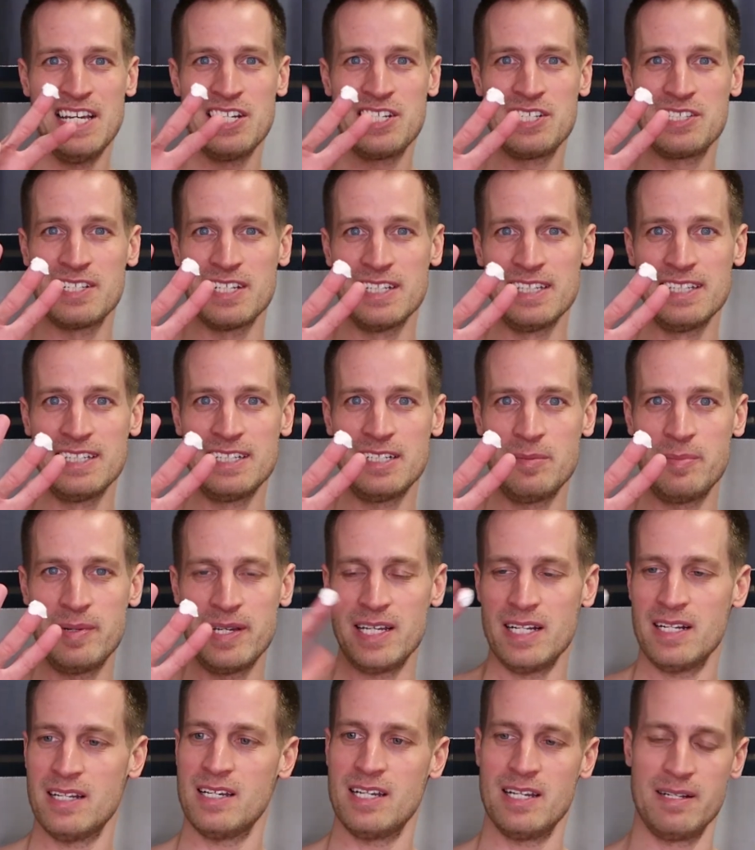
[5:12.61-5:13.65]
Just a little
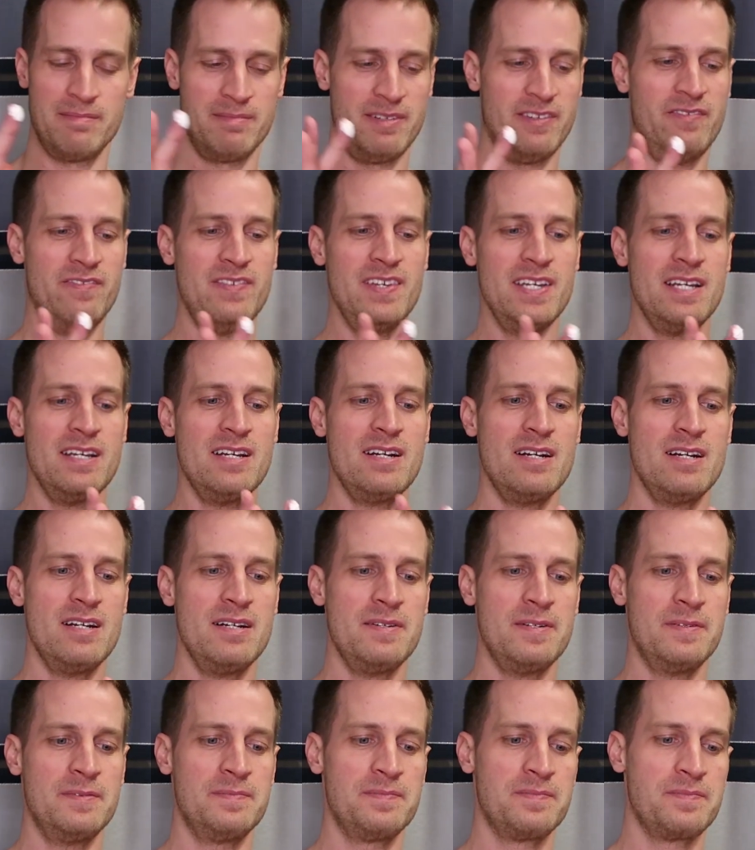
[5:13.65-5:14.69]
bit on my
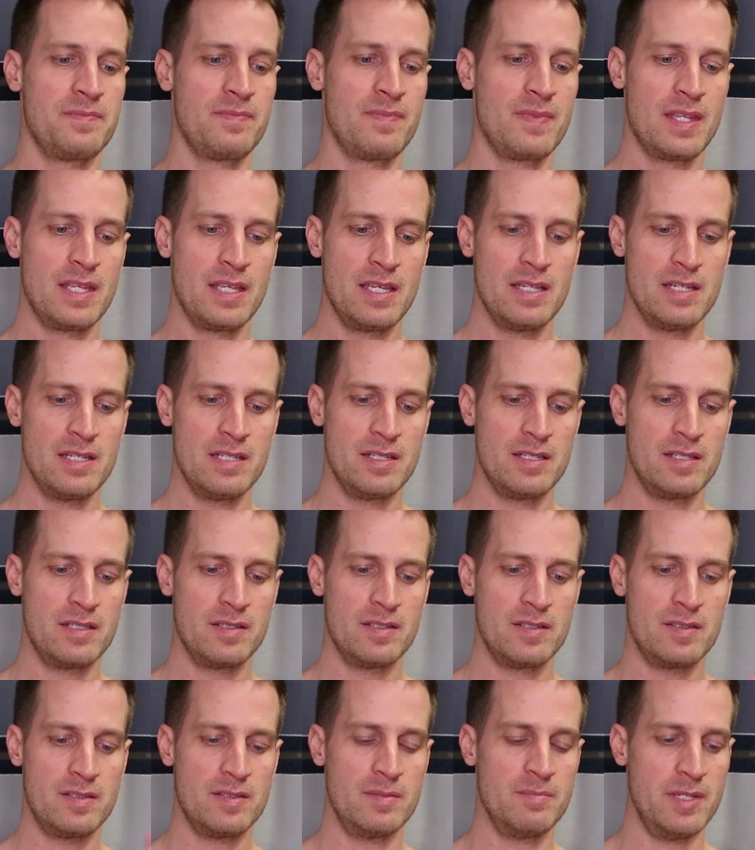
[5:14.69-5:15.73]
finger,
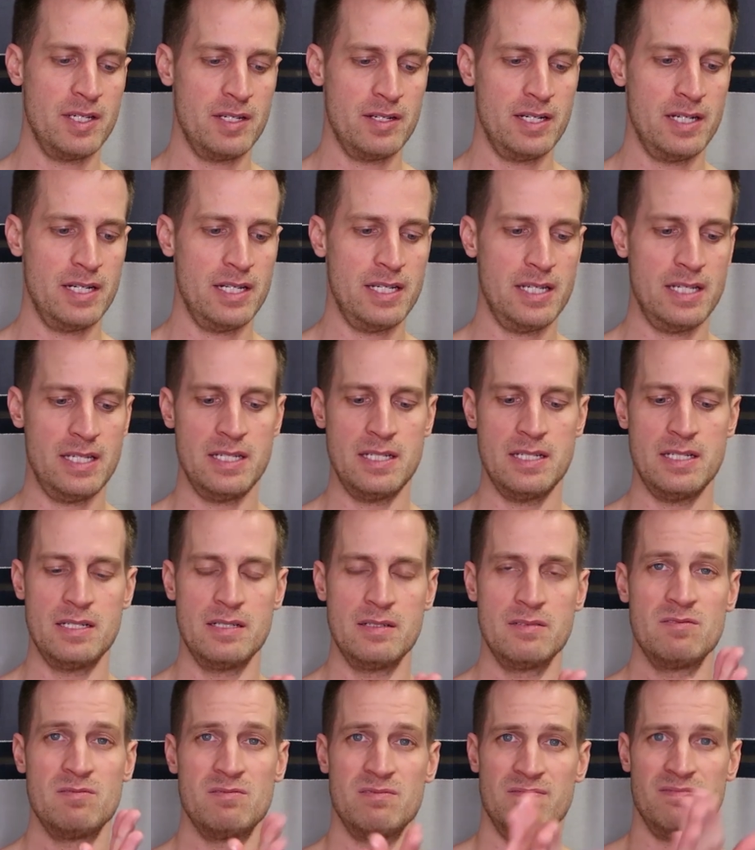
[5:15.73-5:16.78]
smear it
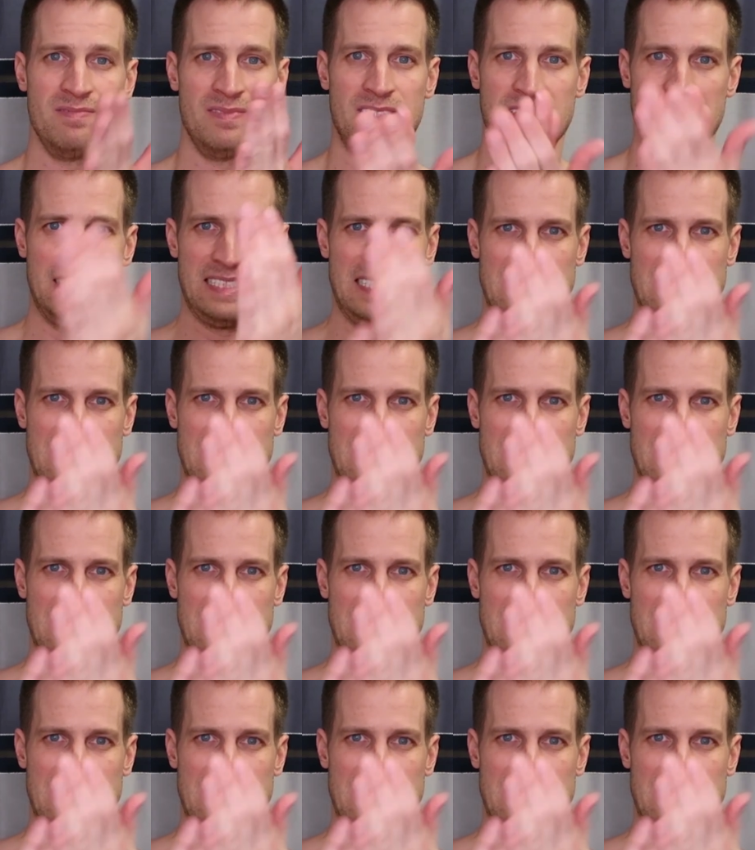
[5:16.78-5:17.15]
in,